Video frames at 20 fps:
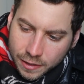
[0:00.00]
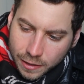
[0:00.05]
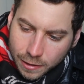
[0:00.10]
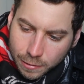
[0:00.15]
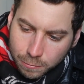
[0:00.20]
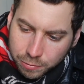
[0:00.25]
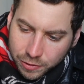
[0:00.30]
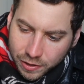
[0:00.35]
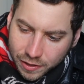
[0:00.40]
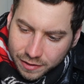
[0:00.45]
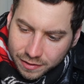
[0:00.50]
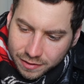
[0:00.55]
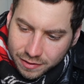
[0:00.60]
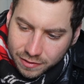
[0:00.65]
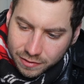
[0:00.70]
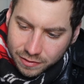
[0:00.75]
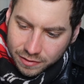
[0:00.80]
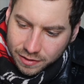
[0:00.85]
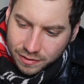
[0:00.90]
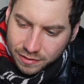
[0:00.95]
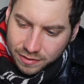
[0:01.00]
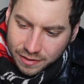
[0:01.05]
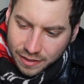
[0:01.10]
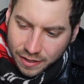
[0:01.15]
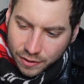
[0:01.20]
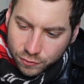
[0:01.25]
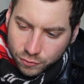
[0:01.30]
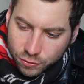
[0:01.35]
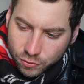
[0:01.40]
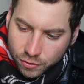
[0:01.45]
and places the
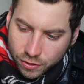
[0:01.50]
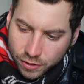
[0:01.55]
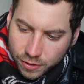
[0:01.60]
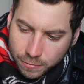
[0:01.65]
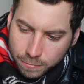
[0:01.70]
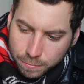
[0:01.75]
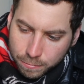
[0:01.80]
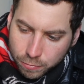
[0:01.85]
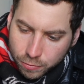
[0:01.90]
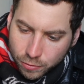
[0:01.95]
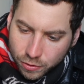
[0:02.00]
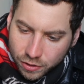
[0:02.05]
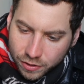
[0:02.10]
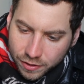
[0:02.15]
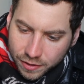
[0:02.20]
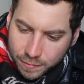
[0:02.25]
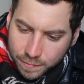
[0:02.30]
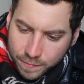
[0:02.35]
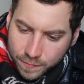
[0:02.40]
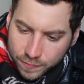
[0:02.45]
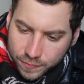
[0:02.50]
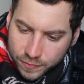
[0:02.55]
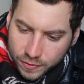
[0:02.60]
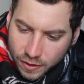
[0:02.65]
statutory burden